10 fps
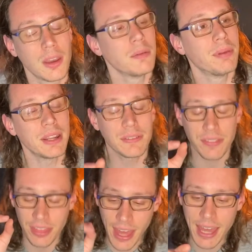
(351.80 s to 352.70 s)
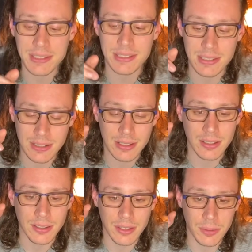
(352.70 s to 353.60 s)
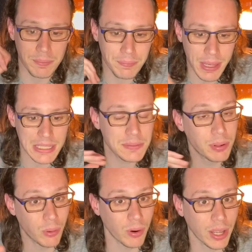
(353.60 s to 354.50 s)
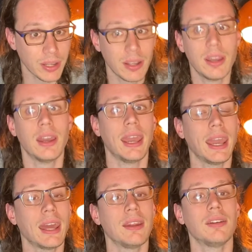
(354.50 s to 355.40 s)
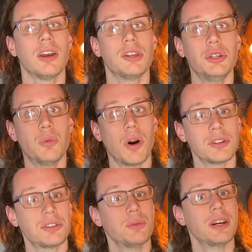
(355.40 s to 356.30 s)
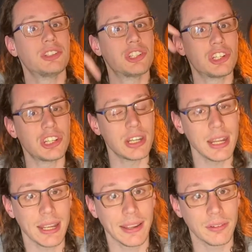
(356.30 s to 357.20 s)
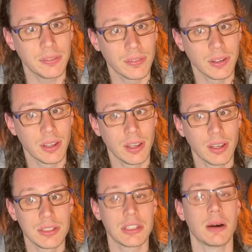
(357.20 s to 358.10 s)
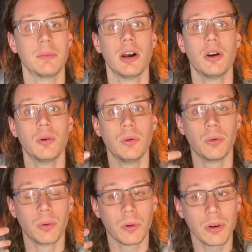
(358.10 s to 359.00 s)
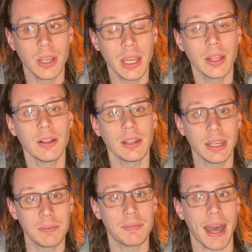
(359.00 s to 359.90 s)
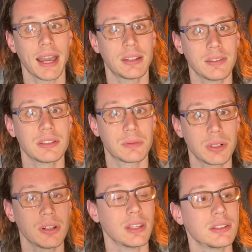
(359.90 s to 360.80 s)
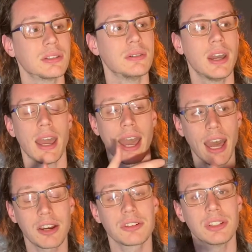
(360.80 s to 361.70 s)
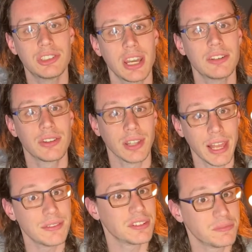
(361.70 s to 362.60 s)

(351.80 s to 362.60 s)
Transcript: But if that's your base point and you want to achieve some real impact in this world and to actually change the lives of